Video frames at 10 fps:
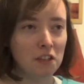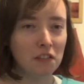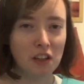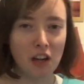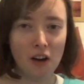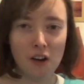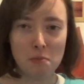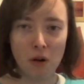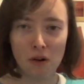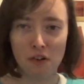have like a high
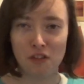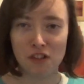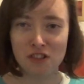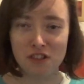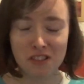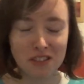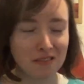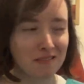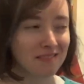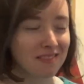Punjabi's not bad for foreign,